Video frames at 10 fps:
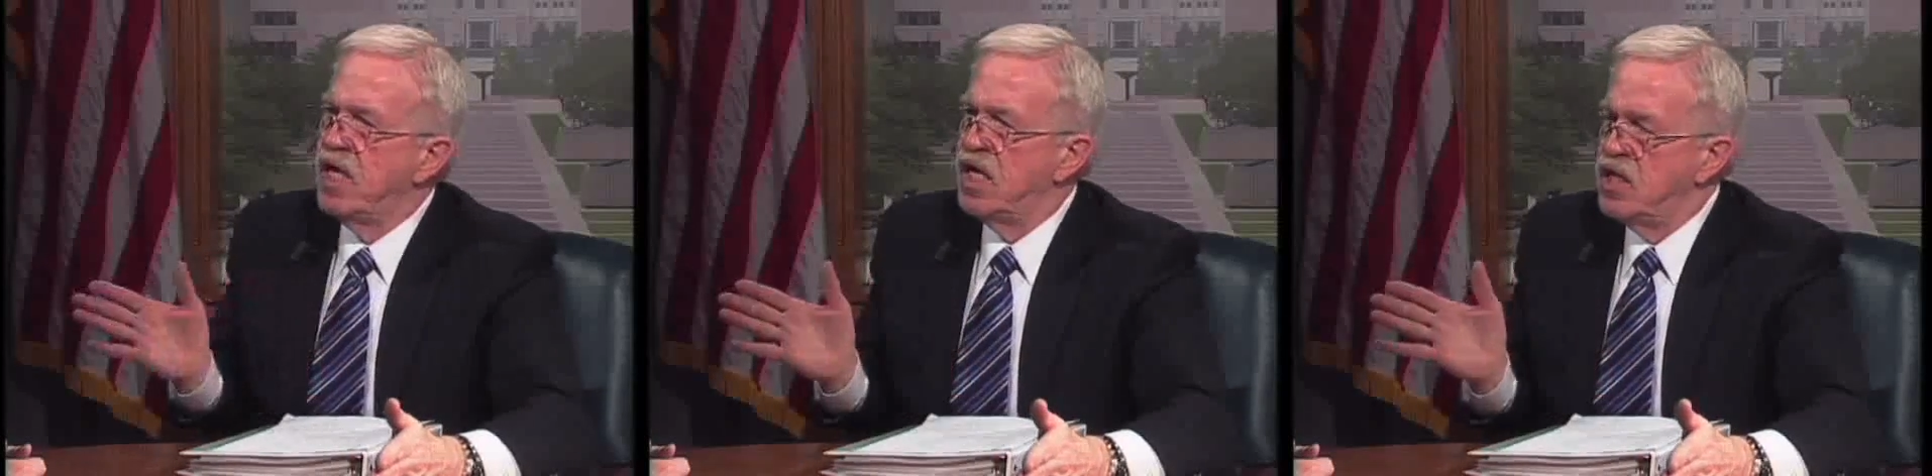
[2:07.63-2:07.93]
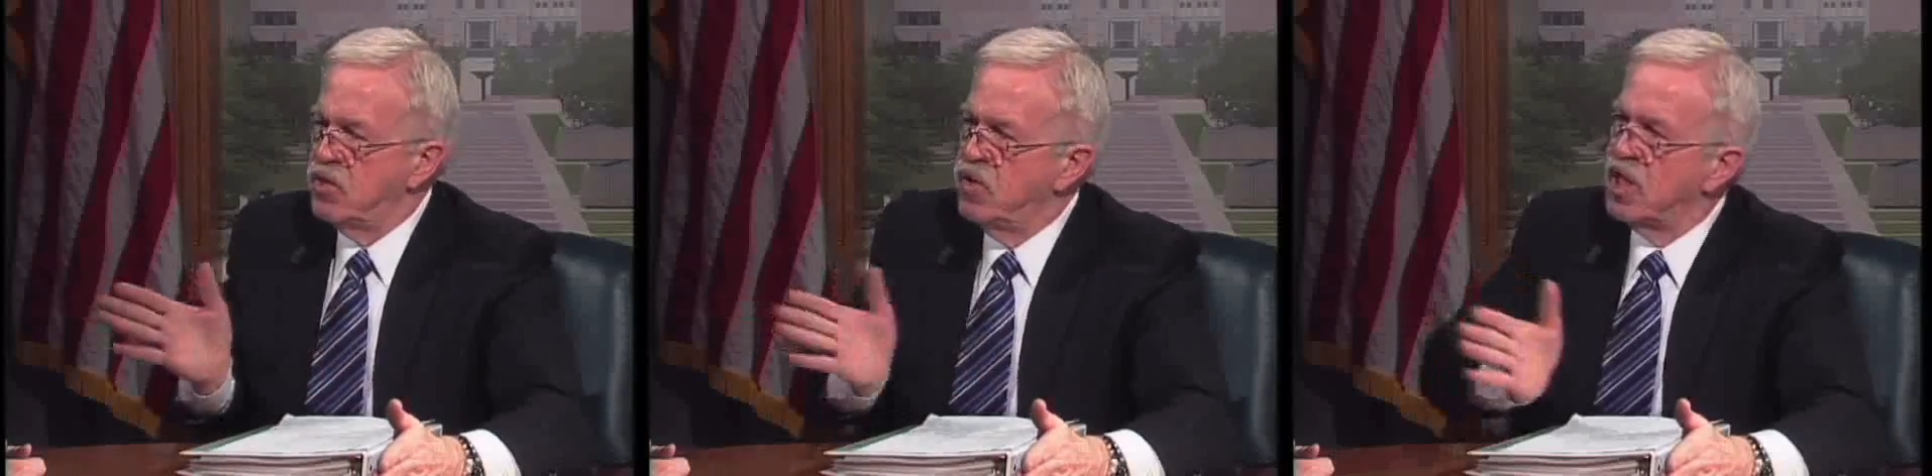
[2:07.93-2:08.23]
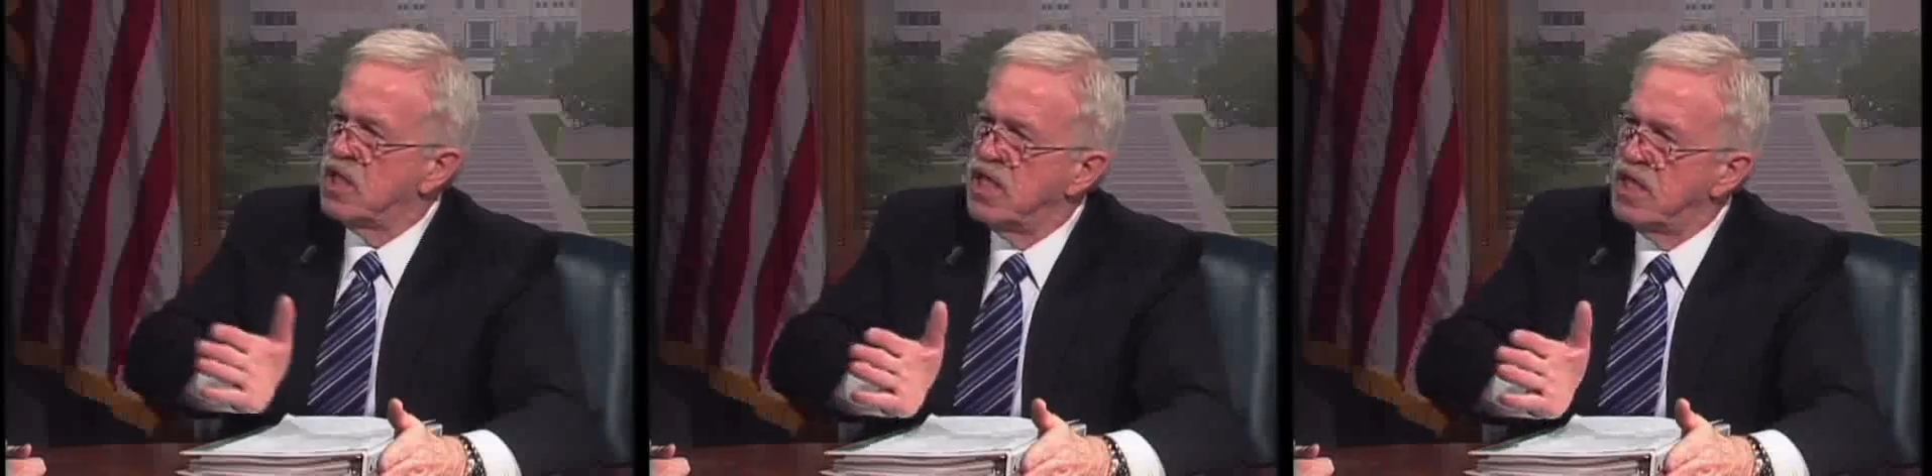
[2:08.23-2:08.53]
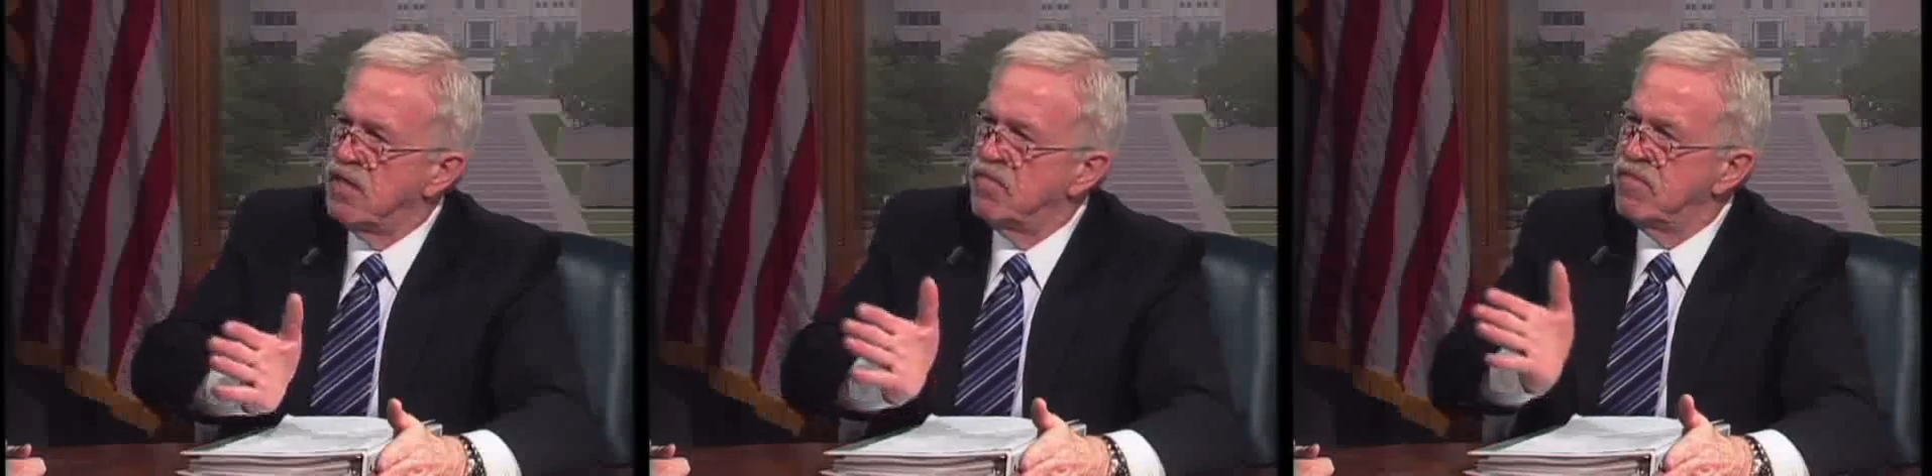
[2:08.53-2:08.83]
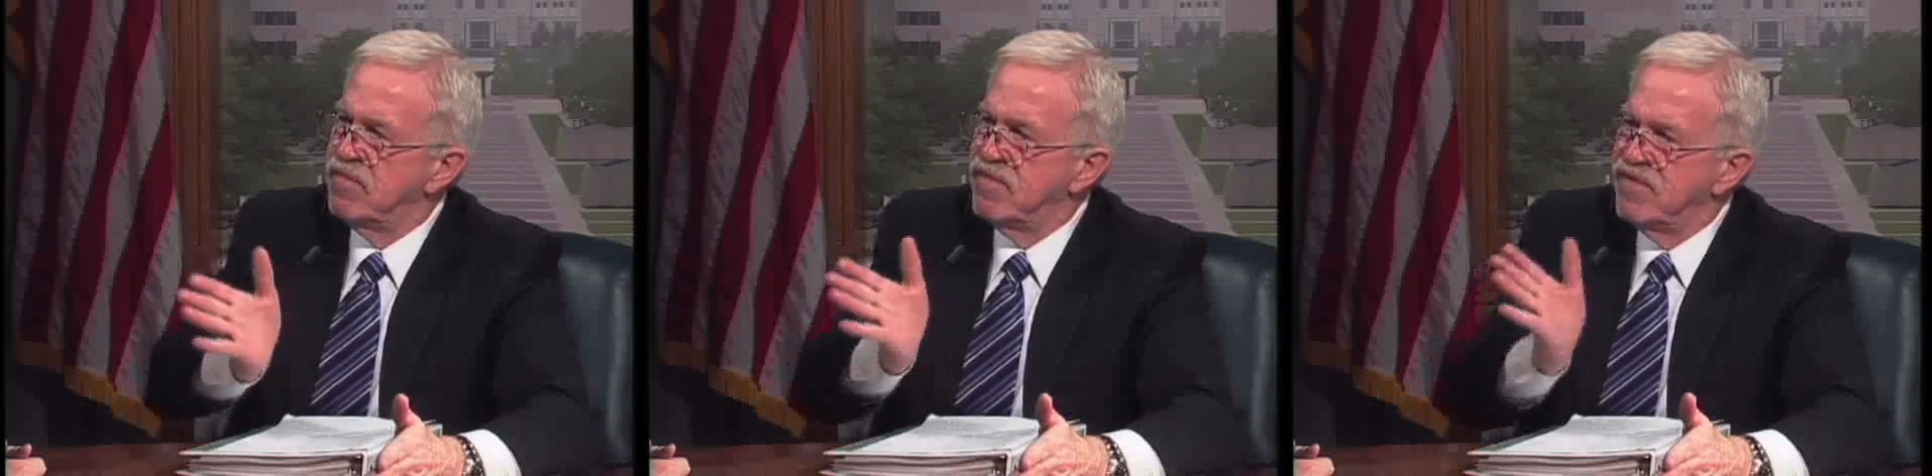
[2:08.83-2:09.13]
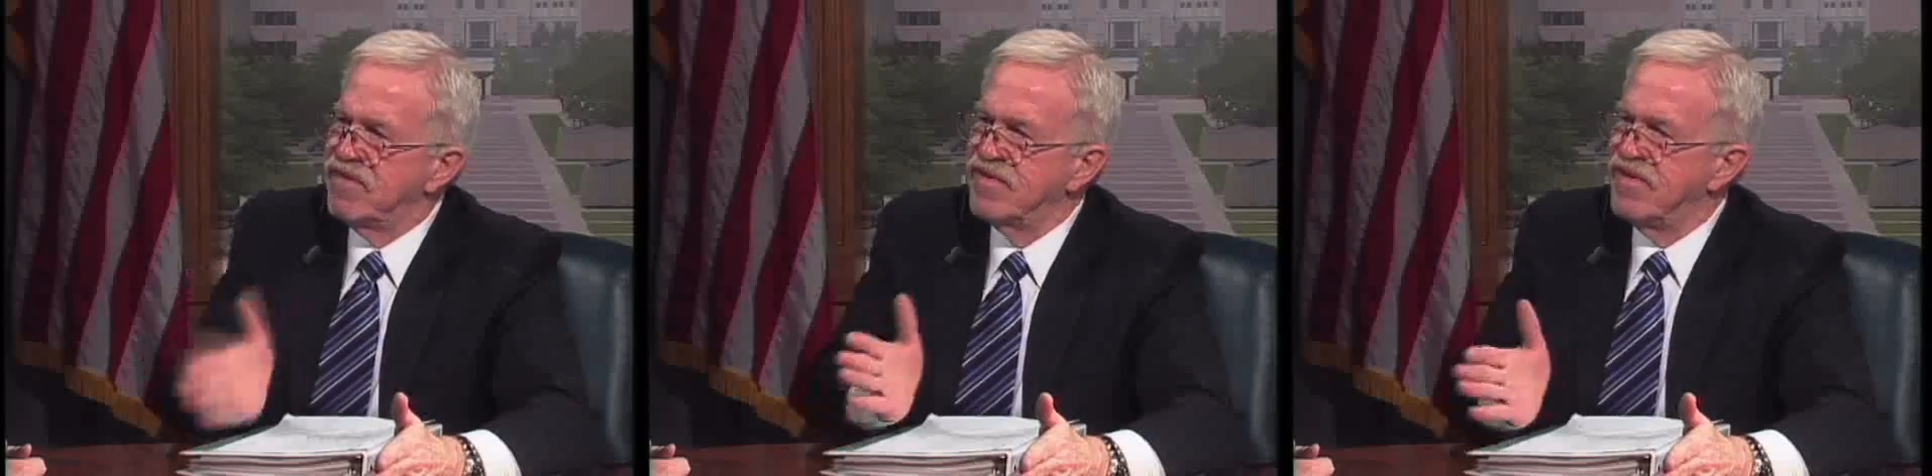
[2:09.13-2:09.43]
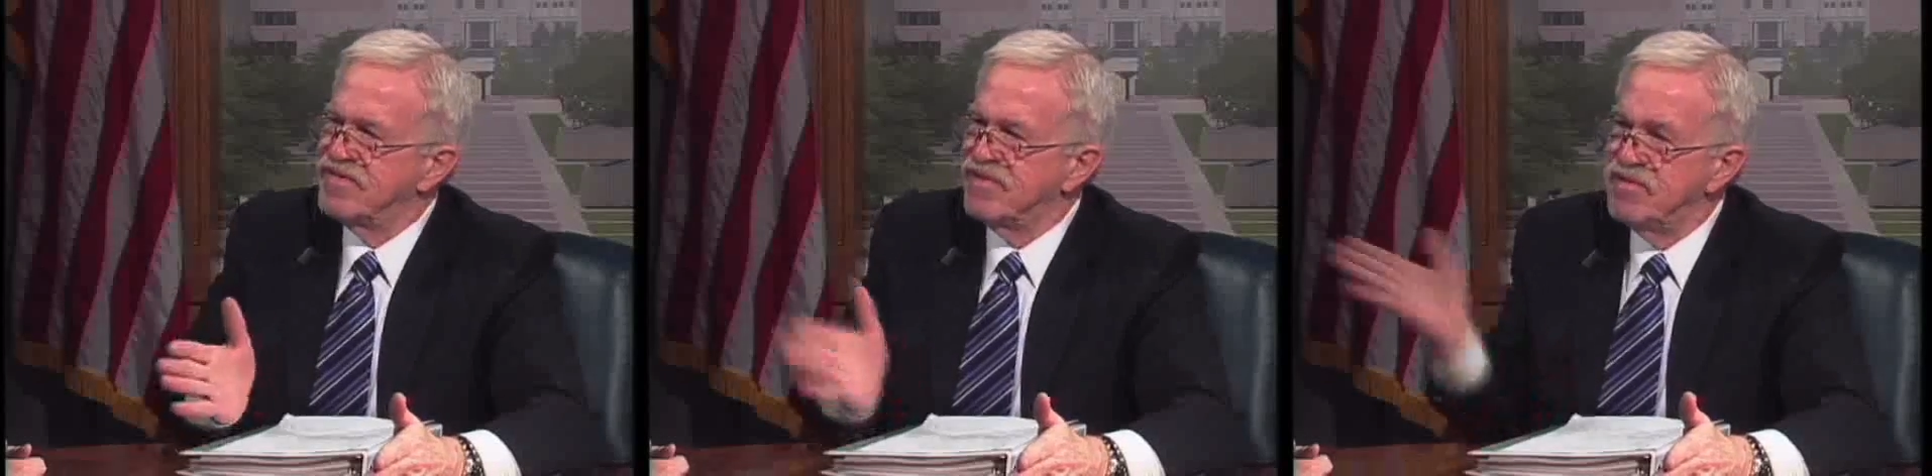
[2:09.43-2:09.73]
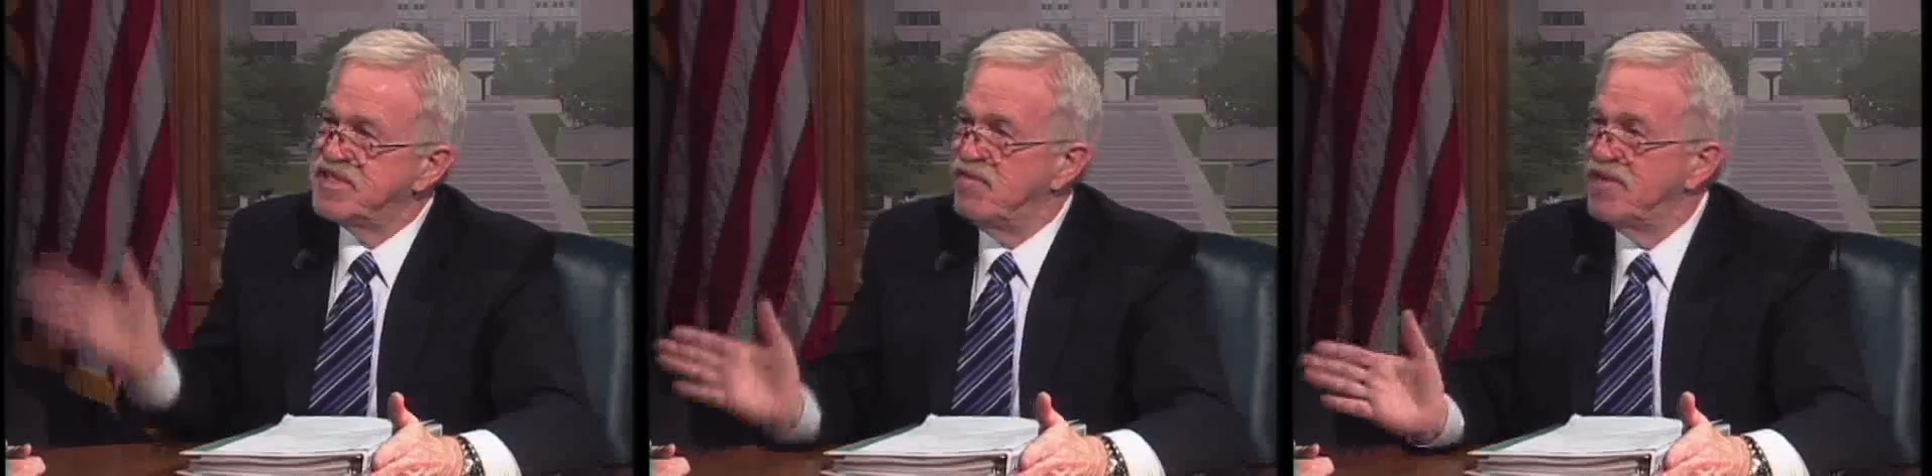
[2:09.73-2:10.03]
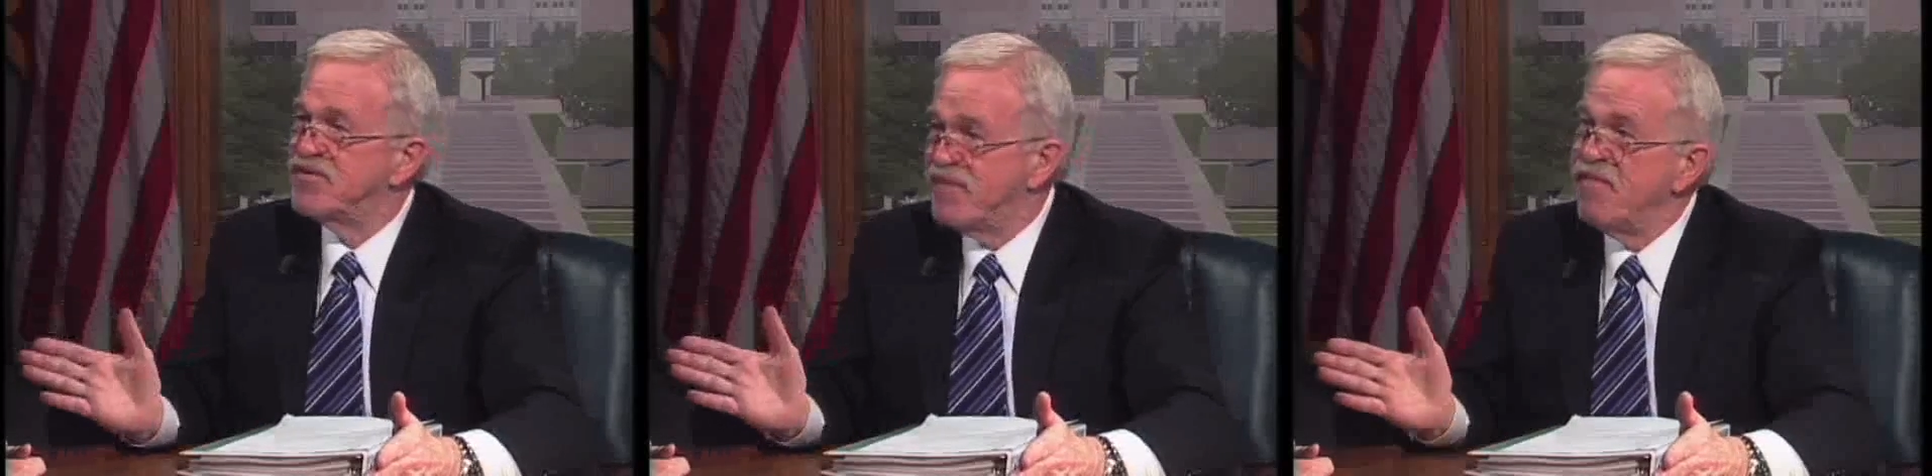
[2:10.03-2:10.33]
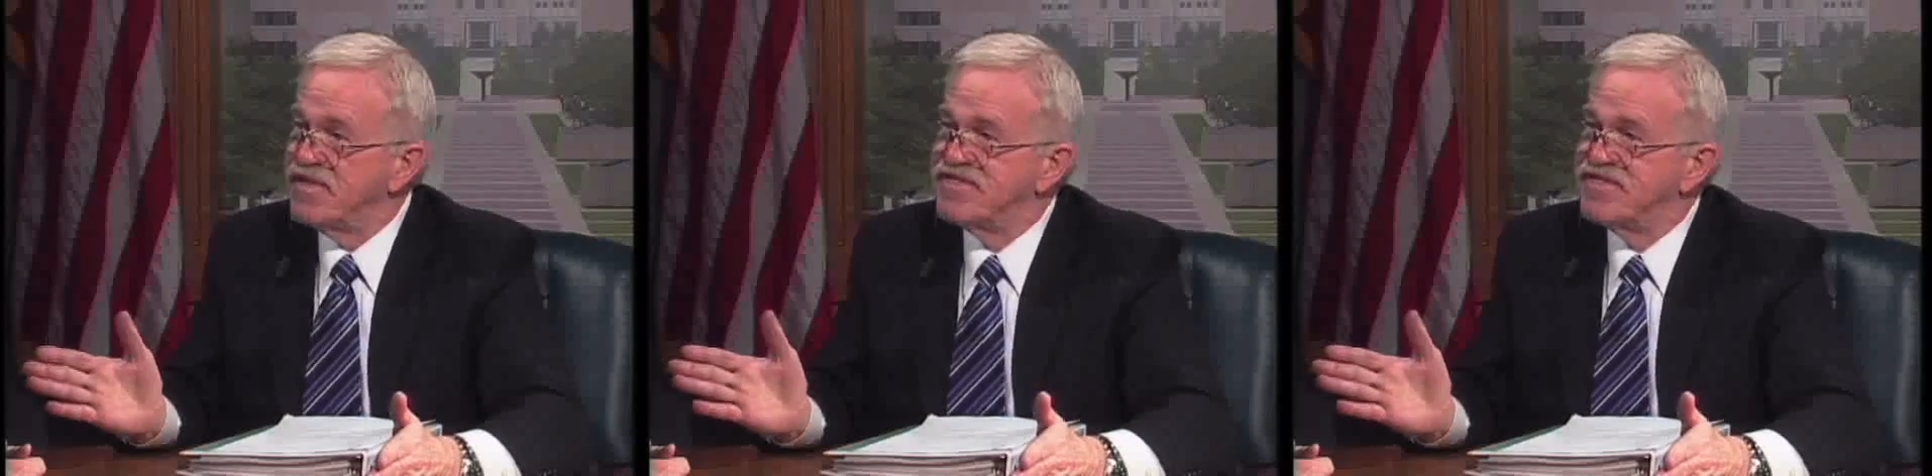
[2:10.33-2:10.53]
and you go in and clean it up, somebody's got to make those payments.